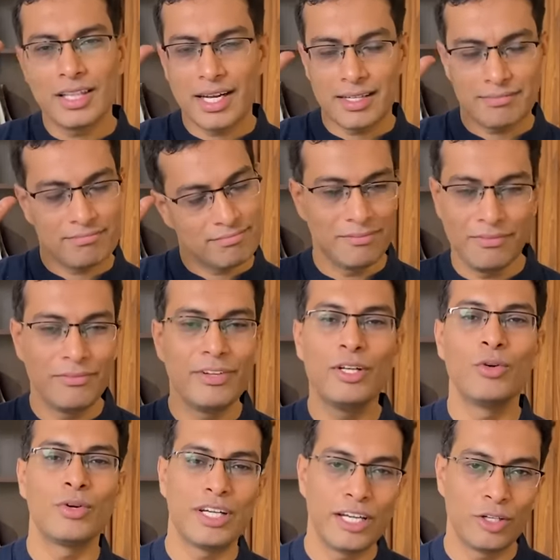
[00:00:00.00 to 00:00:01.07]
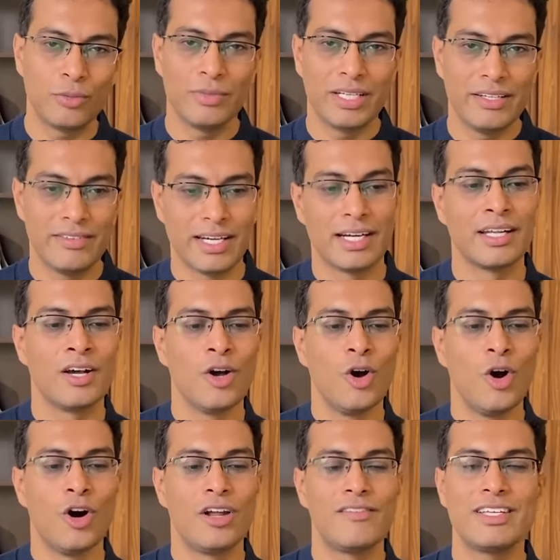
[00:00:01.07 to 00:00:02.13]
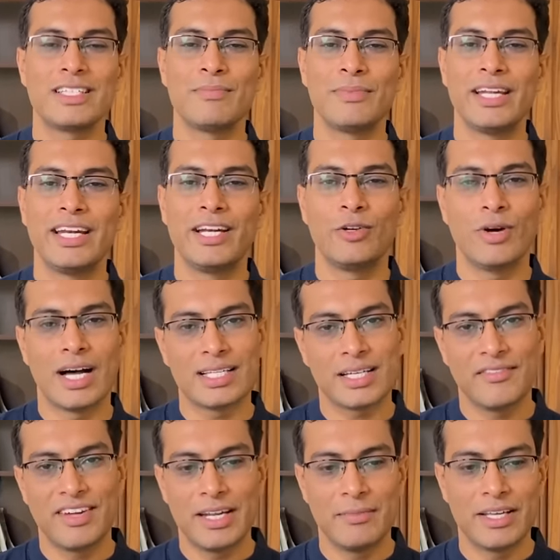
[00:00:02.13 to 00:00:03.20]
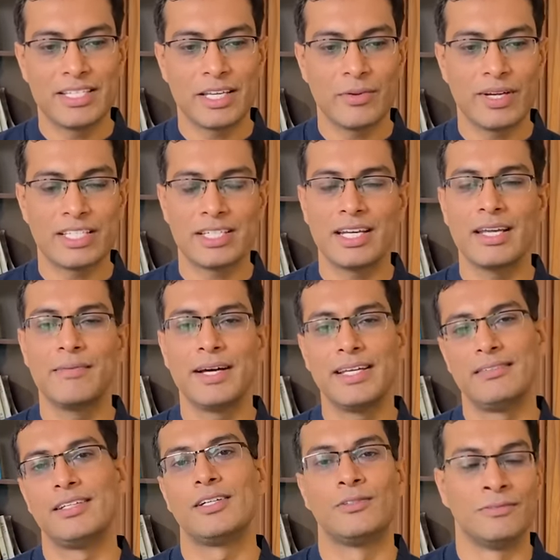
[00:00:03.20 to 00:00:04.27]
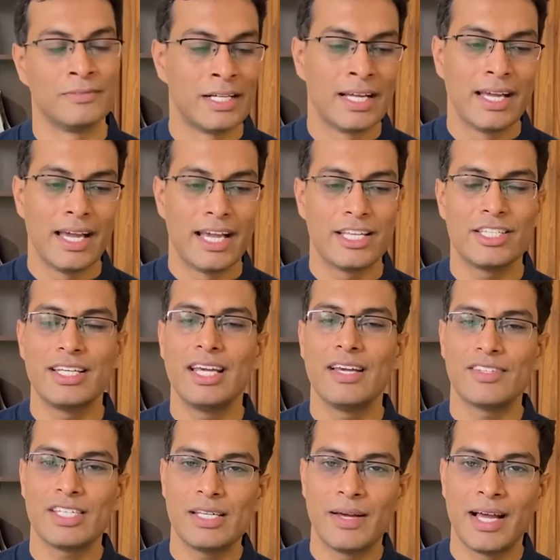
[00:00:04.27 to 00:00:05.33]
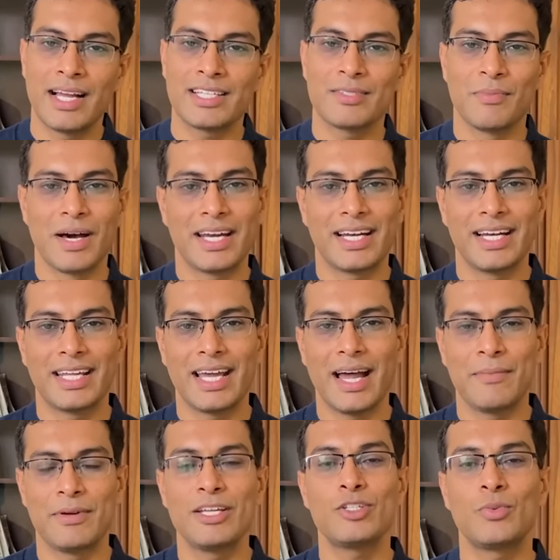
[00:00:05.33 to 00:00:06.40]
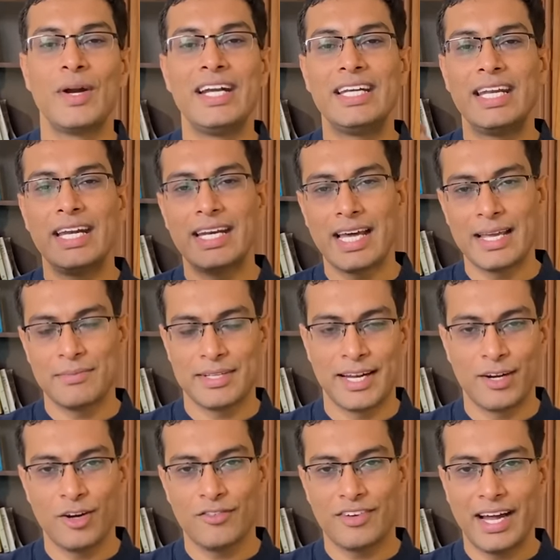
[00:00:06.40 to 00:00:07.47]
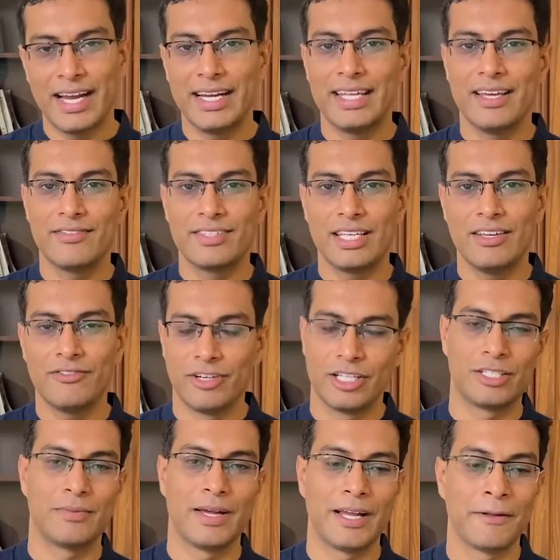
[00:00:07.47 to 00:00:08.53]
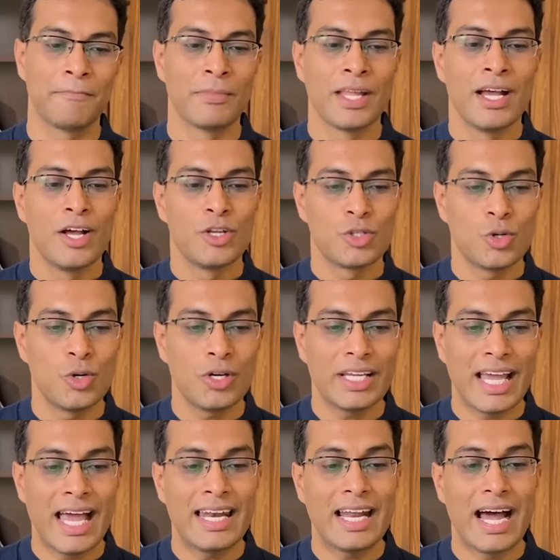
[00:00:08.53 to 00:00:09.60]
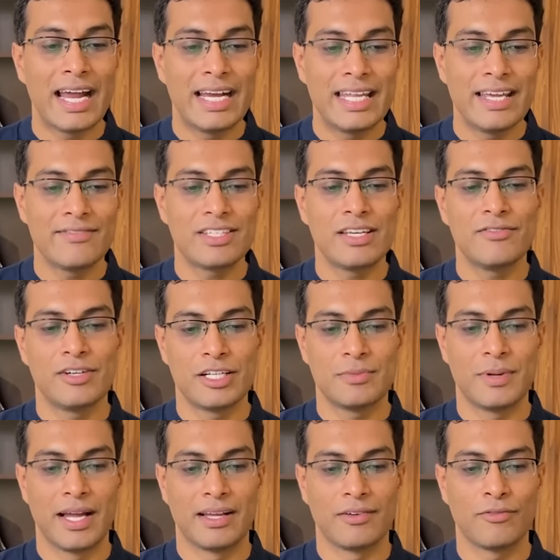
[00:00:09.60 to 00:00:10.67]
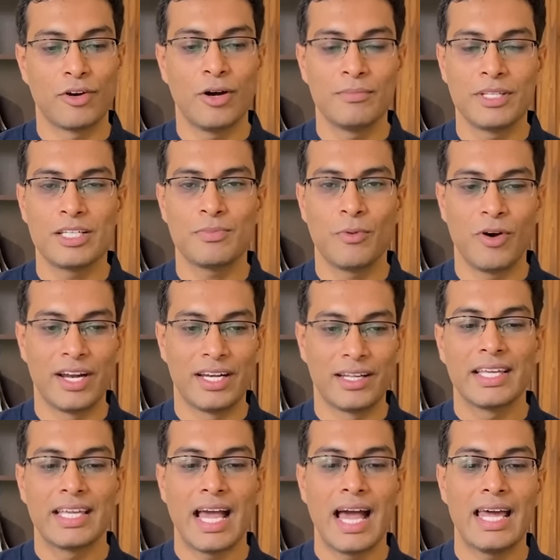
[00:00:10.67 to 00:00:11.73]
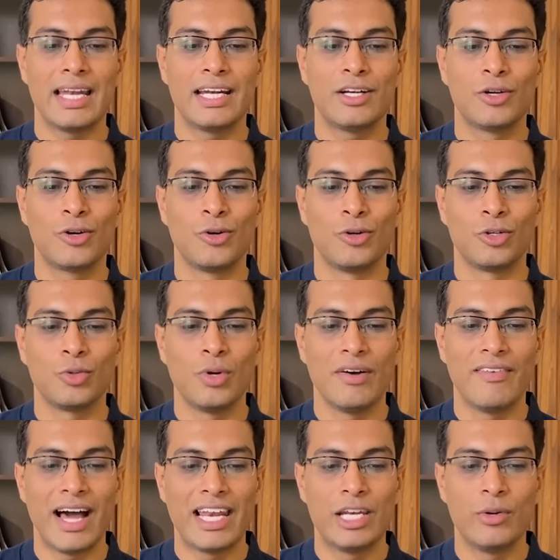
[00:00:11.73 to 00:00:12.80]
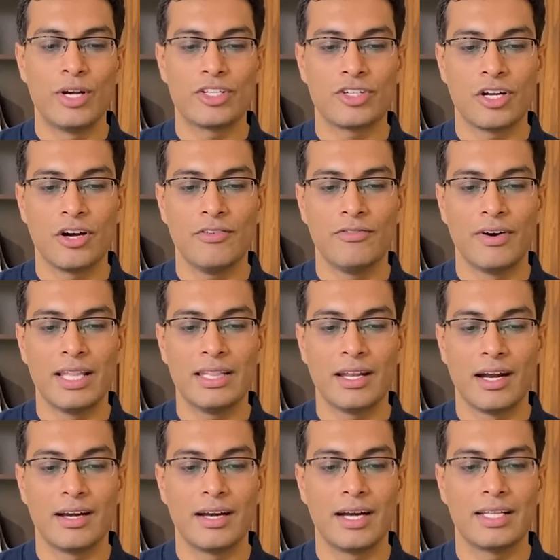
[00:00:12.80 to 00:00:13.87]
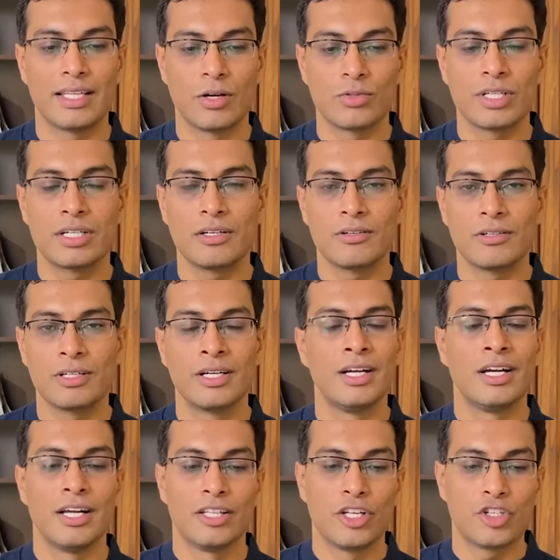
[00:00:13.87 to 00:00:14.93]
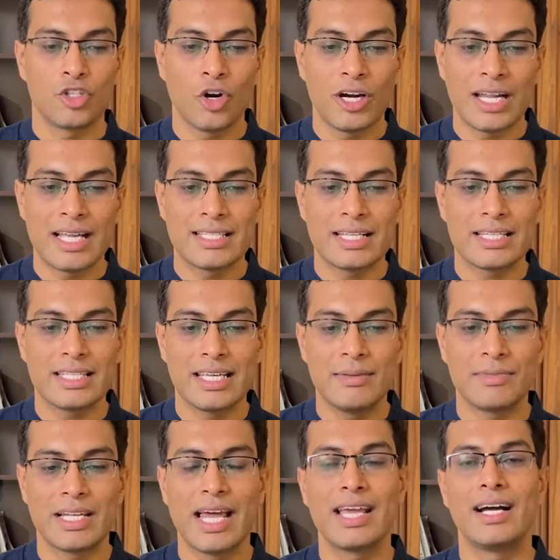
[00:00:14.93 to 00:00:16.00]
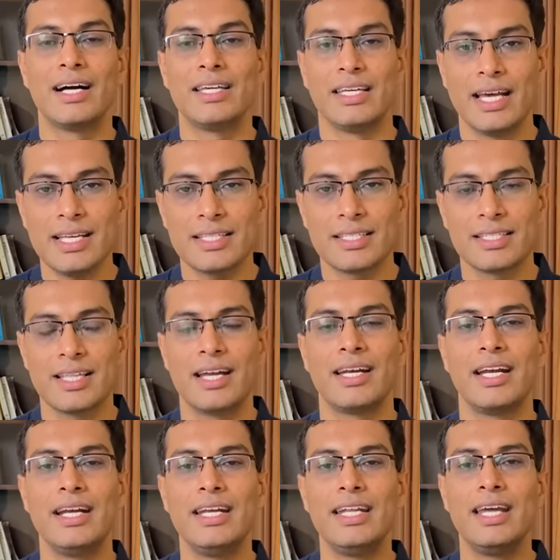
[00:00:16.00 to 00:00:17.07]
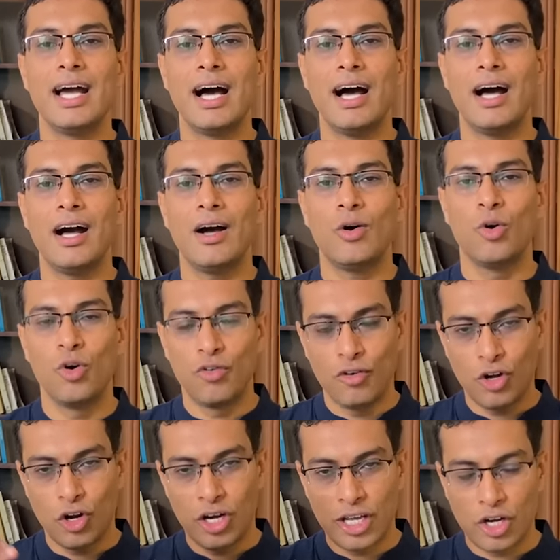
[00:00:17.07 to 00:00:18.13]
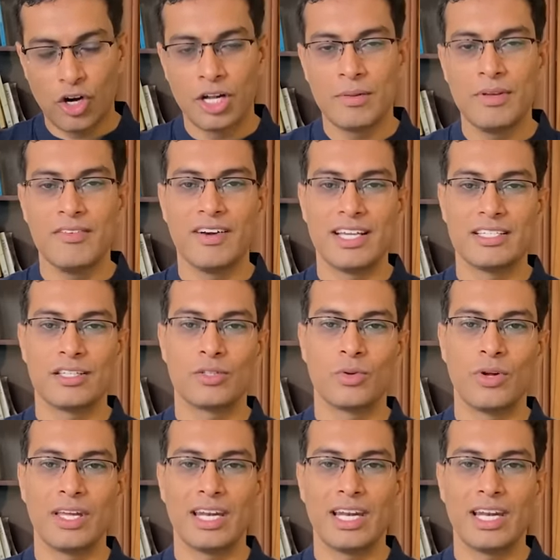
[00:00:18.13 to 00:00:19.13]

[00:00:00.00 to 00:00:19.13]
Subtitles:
that, we don't need to believe in it. All we simply need to ask a very basic question ki bhai, dekho, HDFC Bank's market cap is 20 times that of IDFC First Bank. So can IDFC First Bank, from this point, can it grow to a valuation of 100,000 crore? The short answer seems like a yes, that India overall economy-wise is growing